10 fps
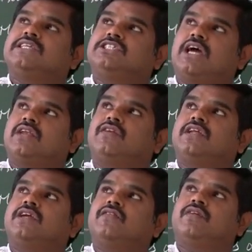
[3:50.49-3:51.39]

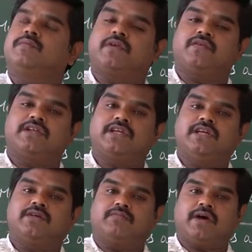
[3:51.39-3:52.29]
January, February,
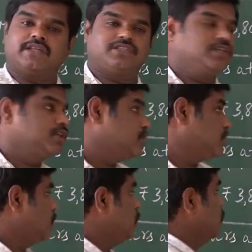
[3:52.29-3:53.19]
March.
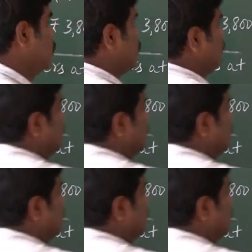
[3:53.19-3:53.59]
So you are going